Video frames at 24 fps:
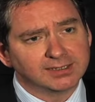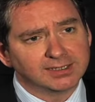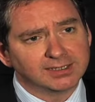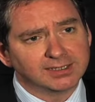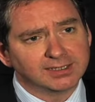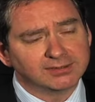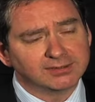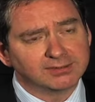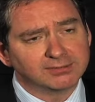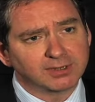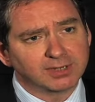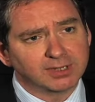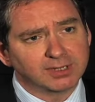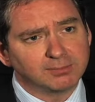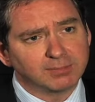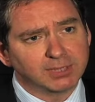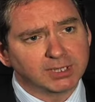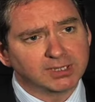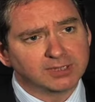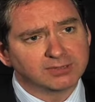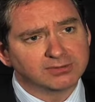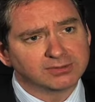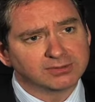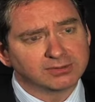is a very
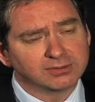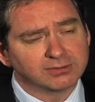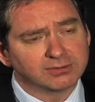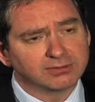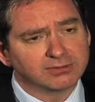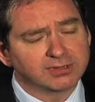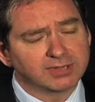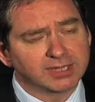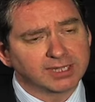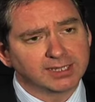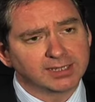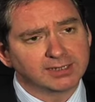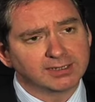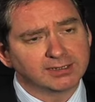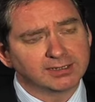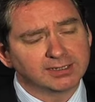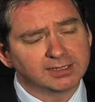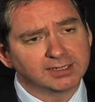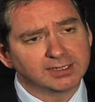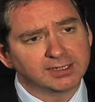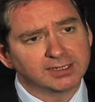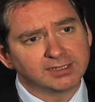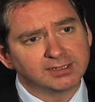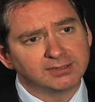personal thing
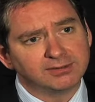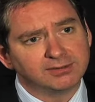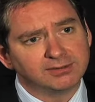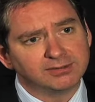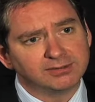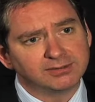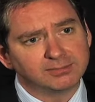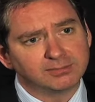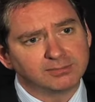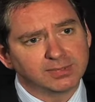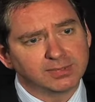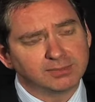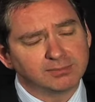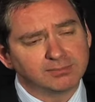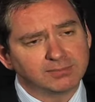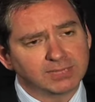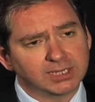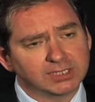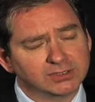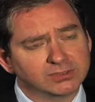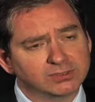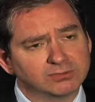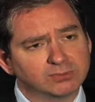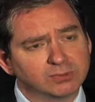and
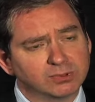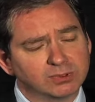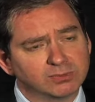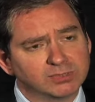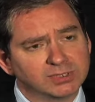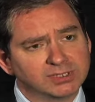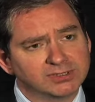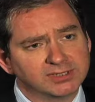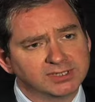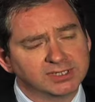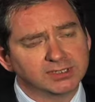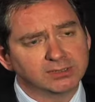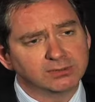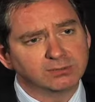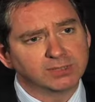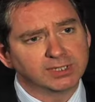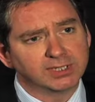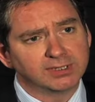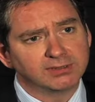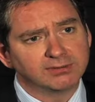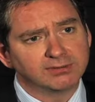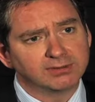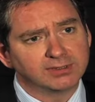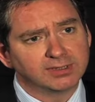much of what we deal
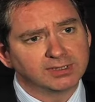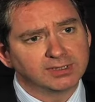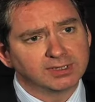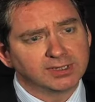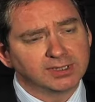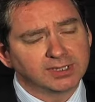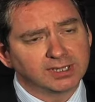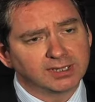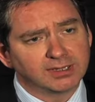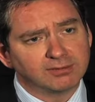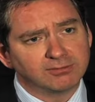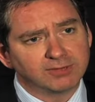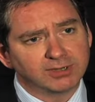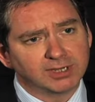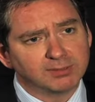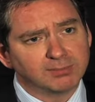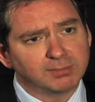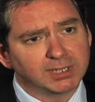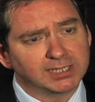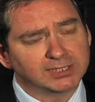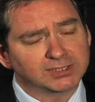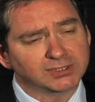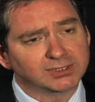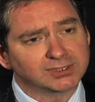with I'm very
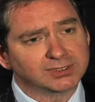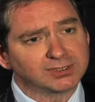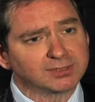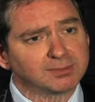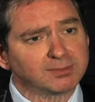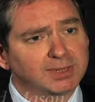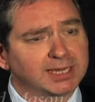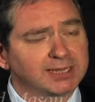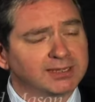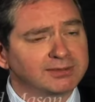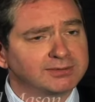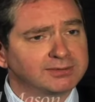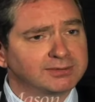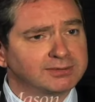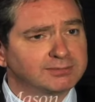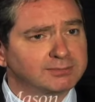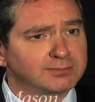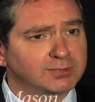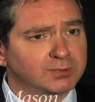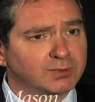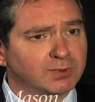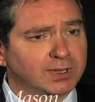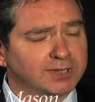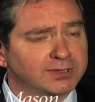passionate about and
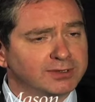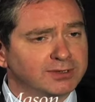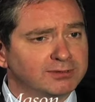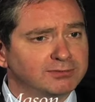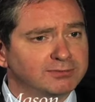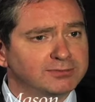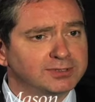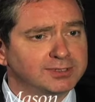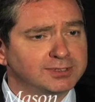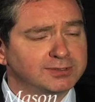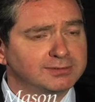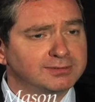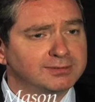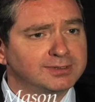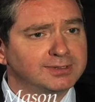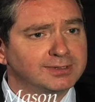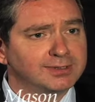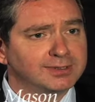quite often